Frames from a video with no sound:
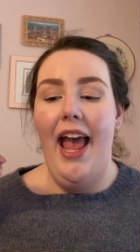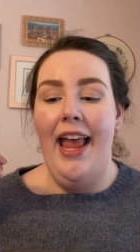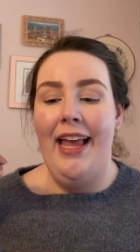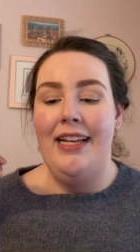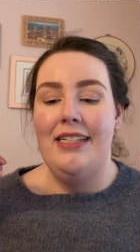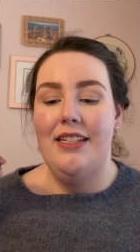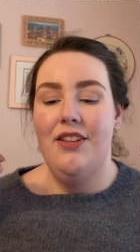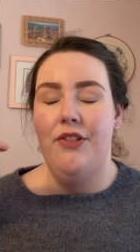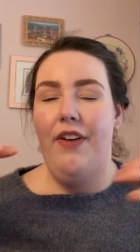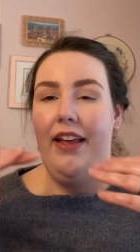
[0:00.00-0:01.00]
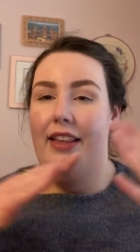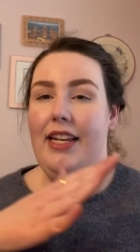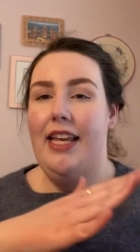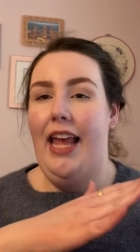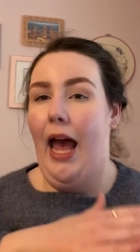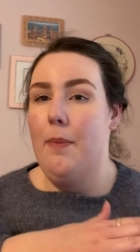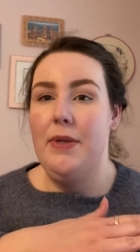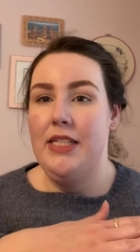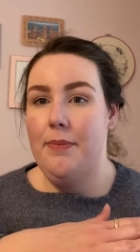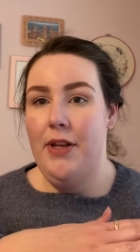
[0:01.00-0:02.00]
and the fact that he
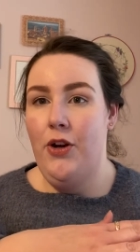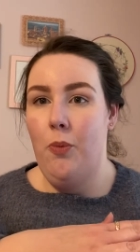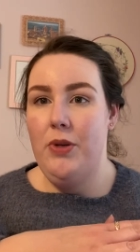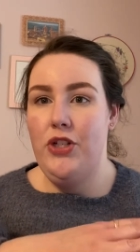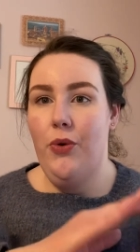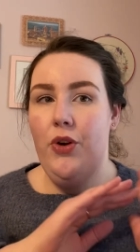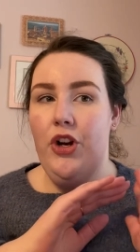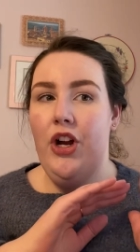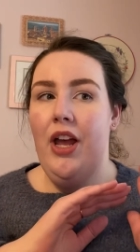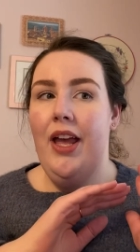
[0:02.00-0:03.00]
happened to be an open donor